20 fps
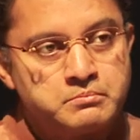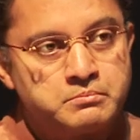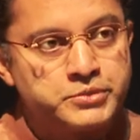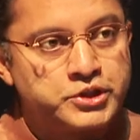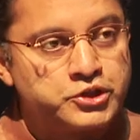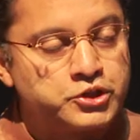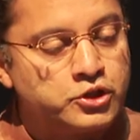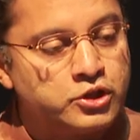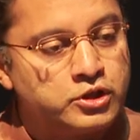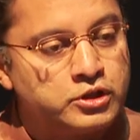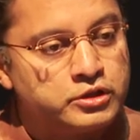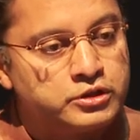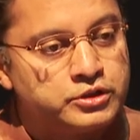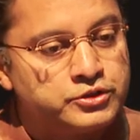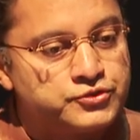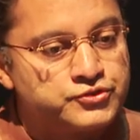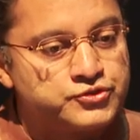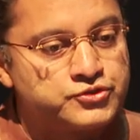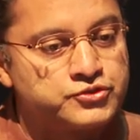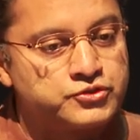
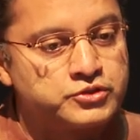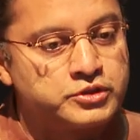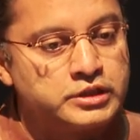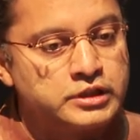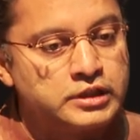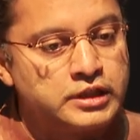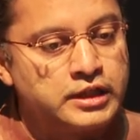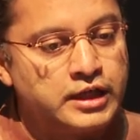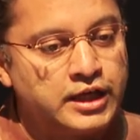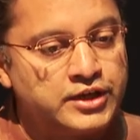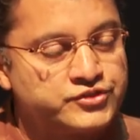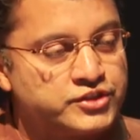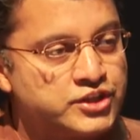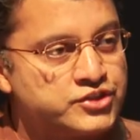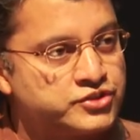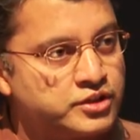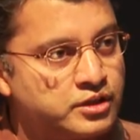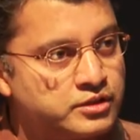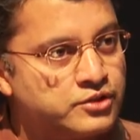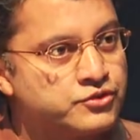because as I
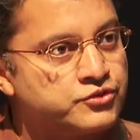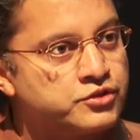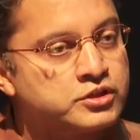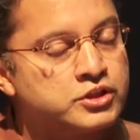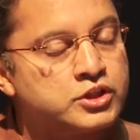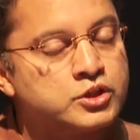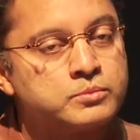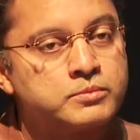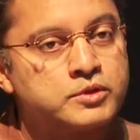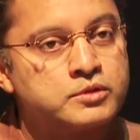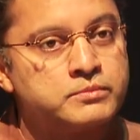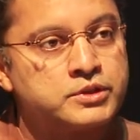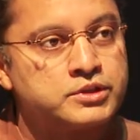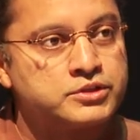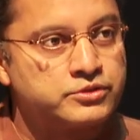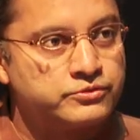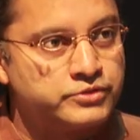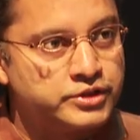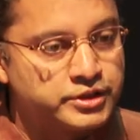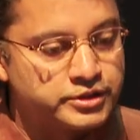started thinking about my
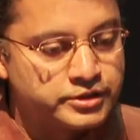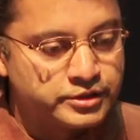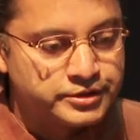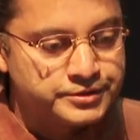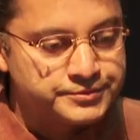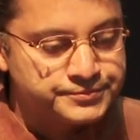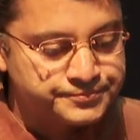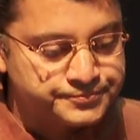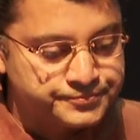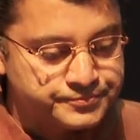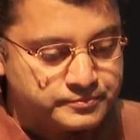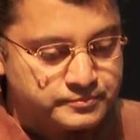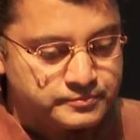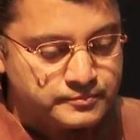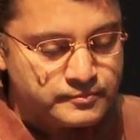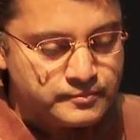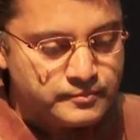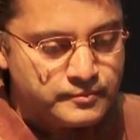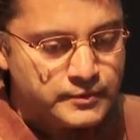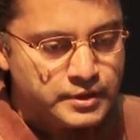career,
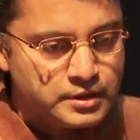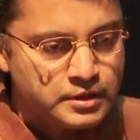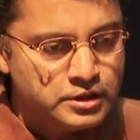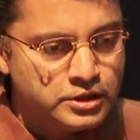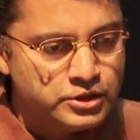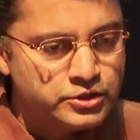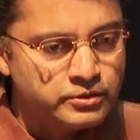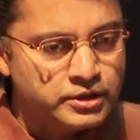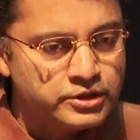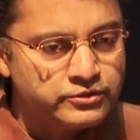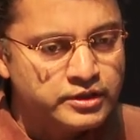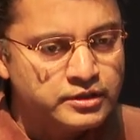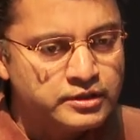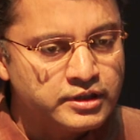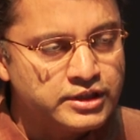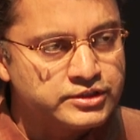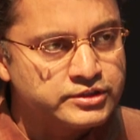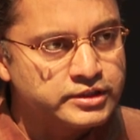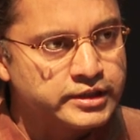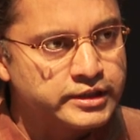I
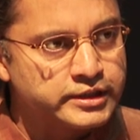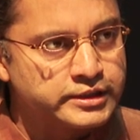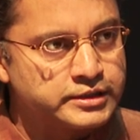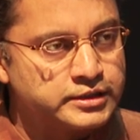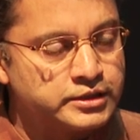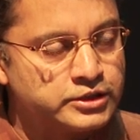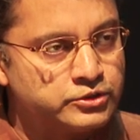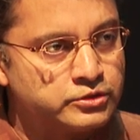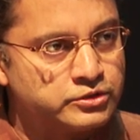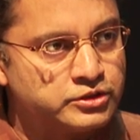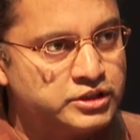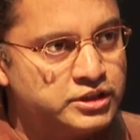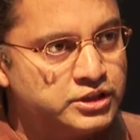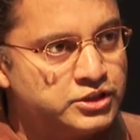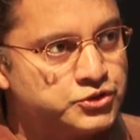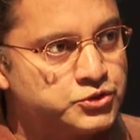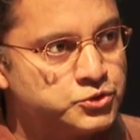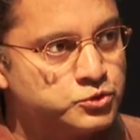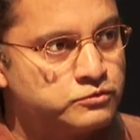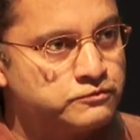realized
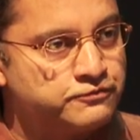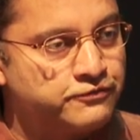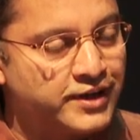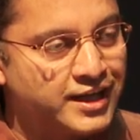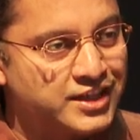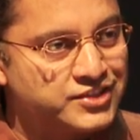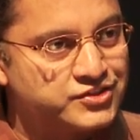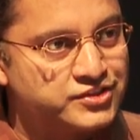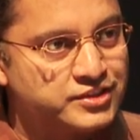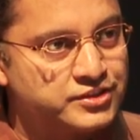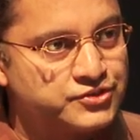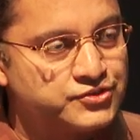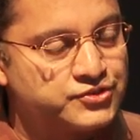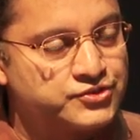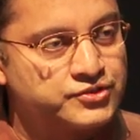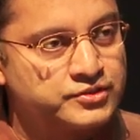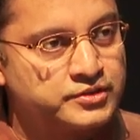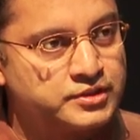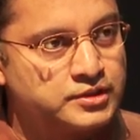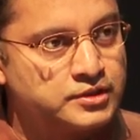these two
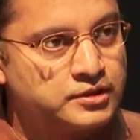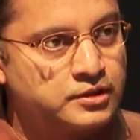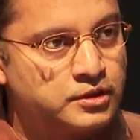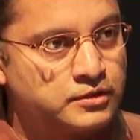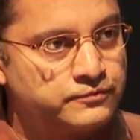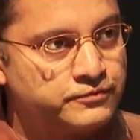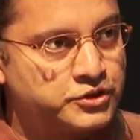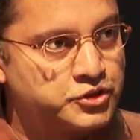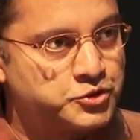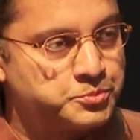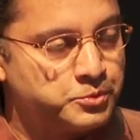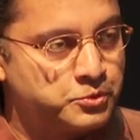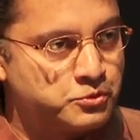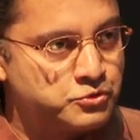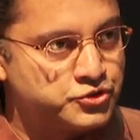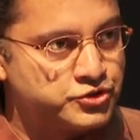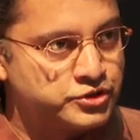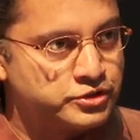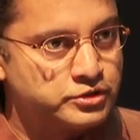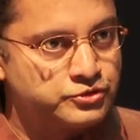facets of
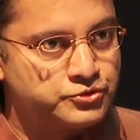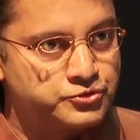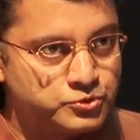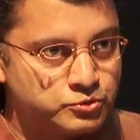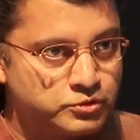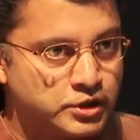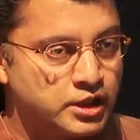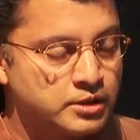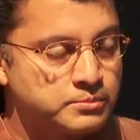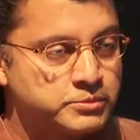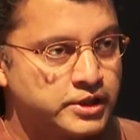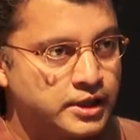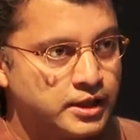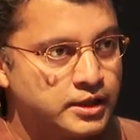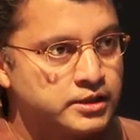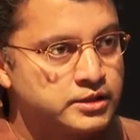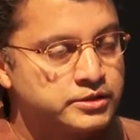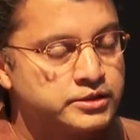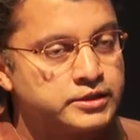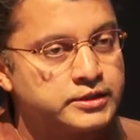exposure through IIM
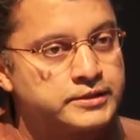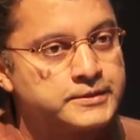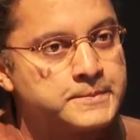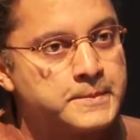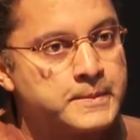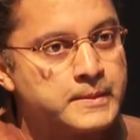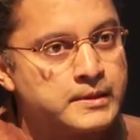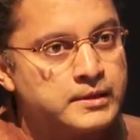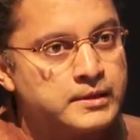Calcutta